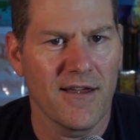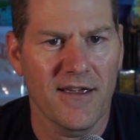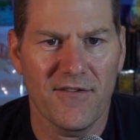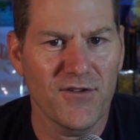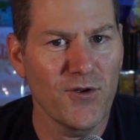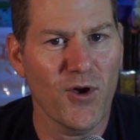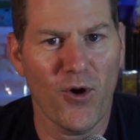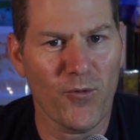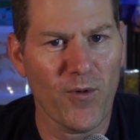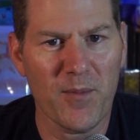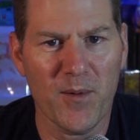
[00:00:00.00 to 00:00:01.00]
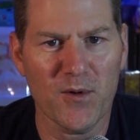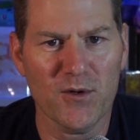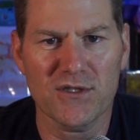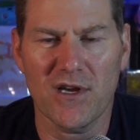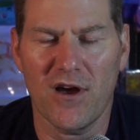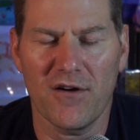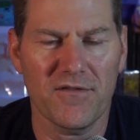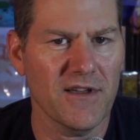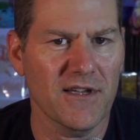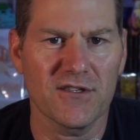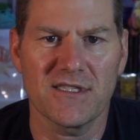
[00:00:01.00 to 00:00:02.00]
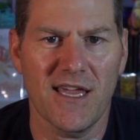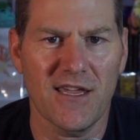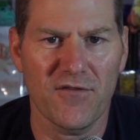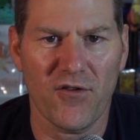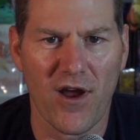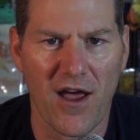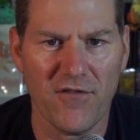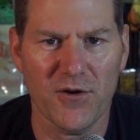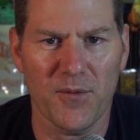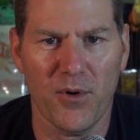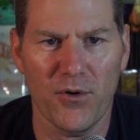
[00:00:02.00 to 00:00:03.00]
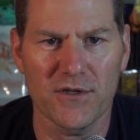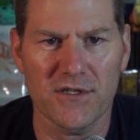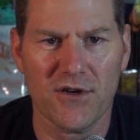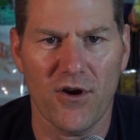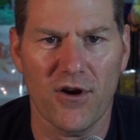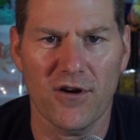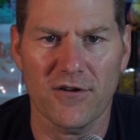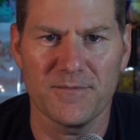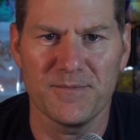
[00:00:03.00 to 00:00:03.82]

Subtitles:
If you go rip them yourself, it could take you forever to pull this card.